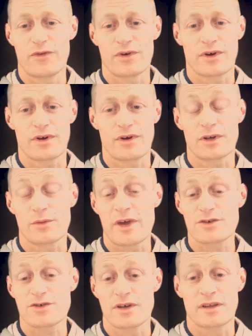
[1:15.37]
for
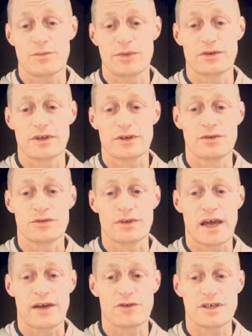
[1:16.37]
automation in the Blue
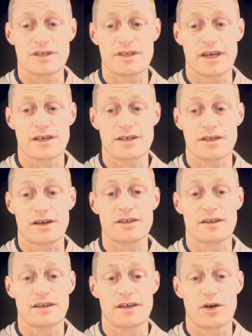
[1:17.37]
Lagoon ever since they
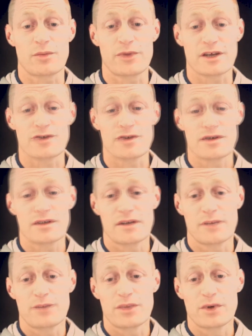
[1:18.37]
started their operations.
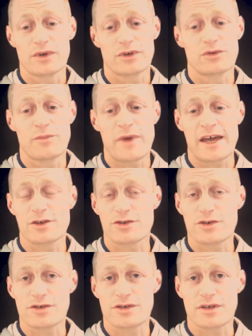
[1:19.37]
The Blue Lagoon
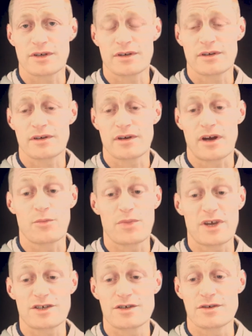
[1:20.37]
managers are
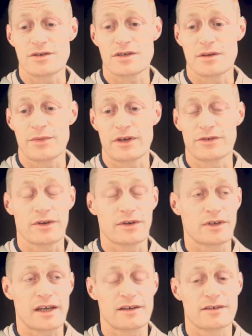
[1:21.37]
ambitious about
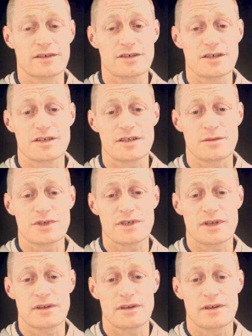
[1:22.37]
their technical
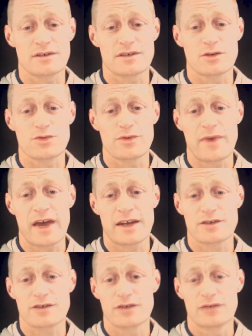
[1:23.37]
systems, and since we
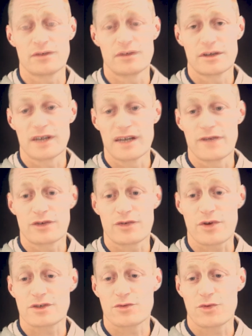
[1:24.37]
managed to deliver
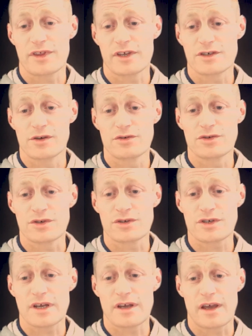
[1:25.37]
trustworthy
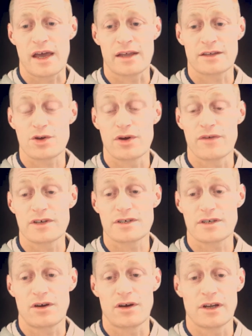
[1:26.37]
solutions and
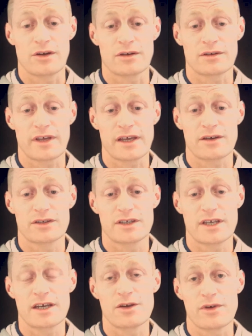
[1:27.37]
service all along, they
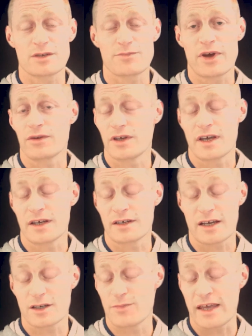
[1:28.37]
continue
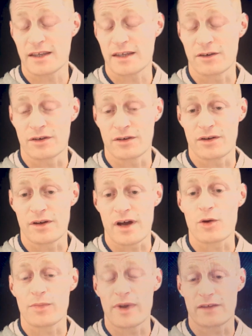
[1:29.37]
expanding on
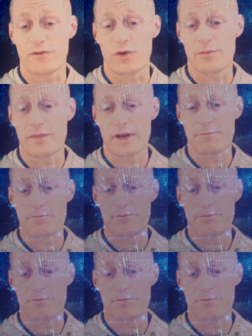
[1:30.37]
our platform.